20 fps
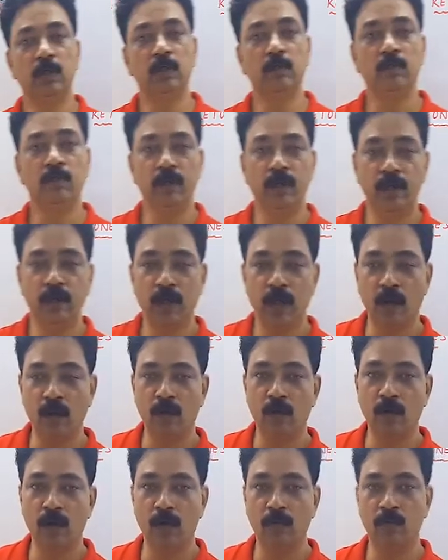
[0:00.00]
We
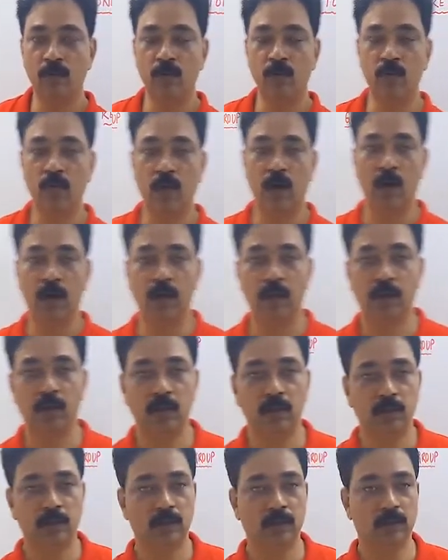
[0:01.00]
now come to
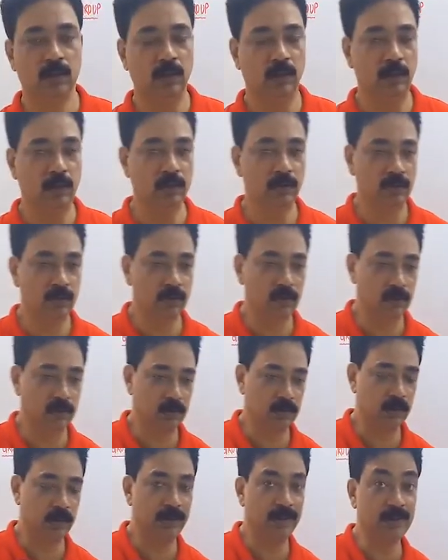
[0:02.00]
another
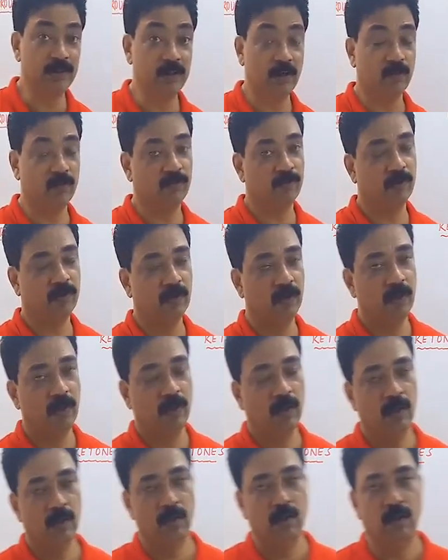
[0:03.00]
series of
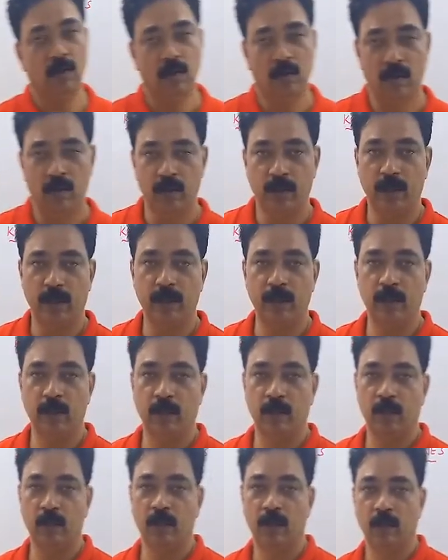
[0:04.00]

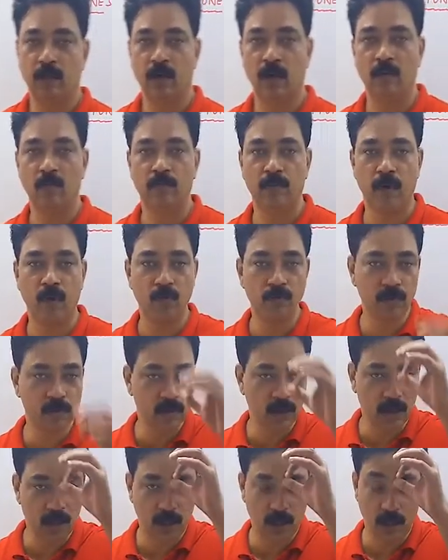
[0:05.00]
organic compounds
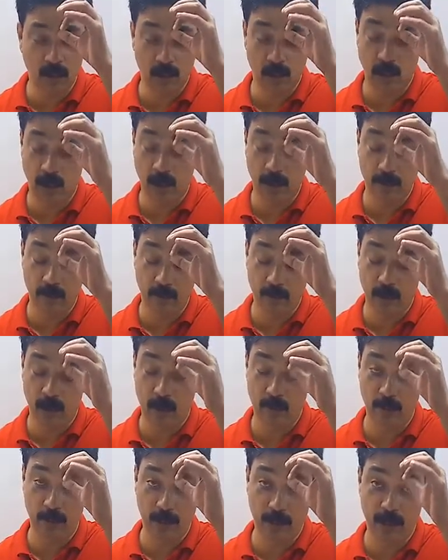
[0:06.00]
and
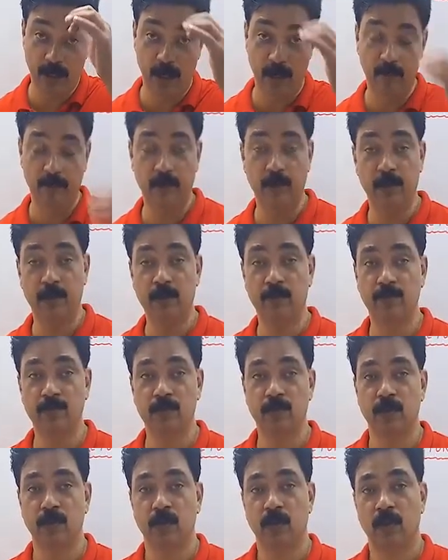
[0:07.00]
hydrocarbon derivatives.
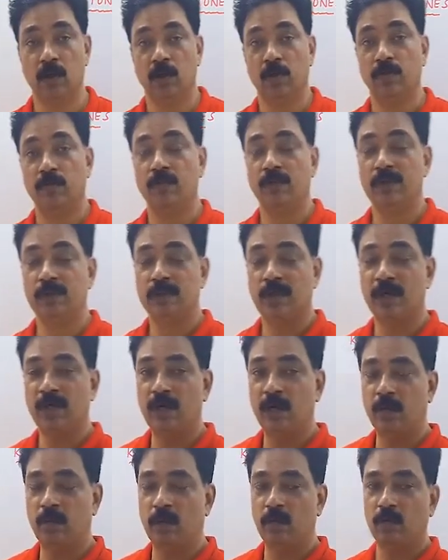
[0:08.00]
We studied
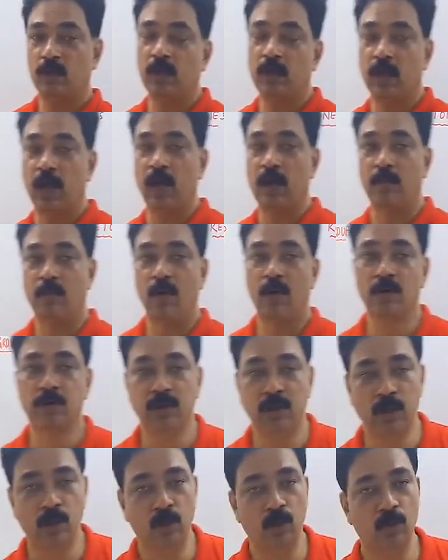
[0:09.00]
about the
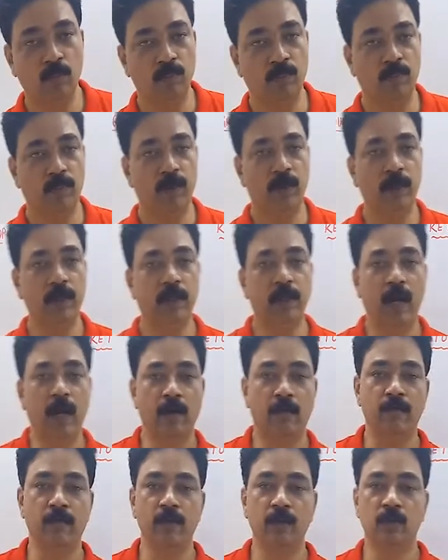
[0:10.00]
carboxylic group. In
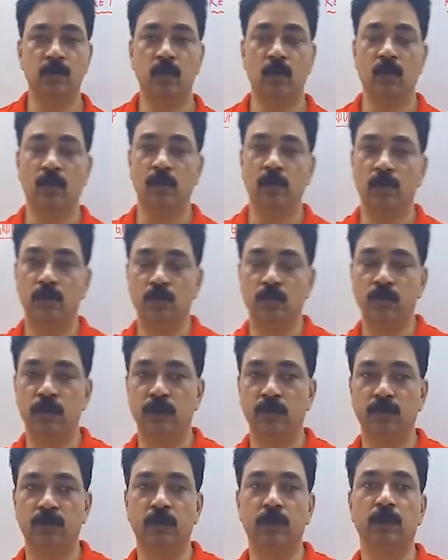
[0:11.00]
that we saw two
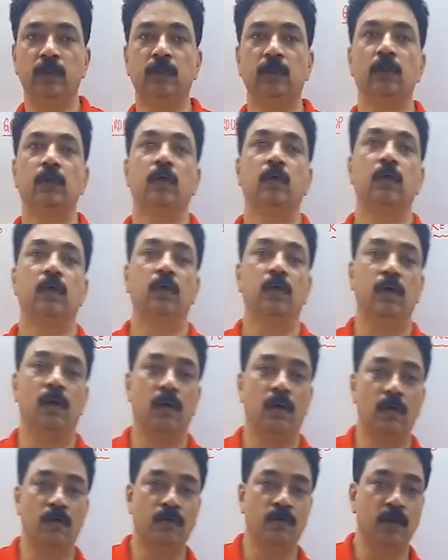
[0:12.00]
different
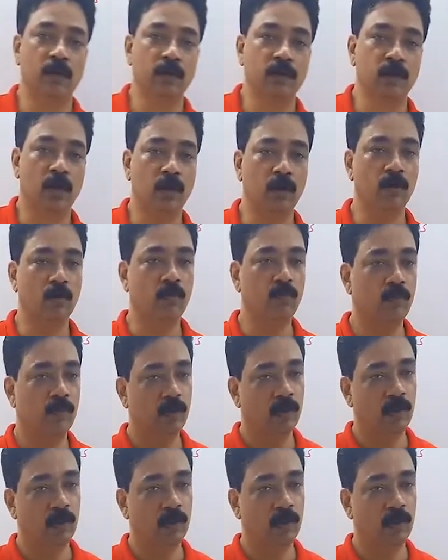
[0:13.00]
functional group.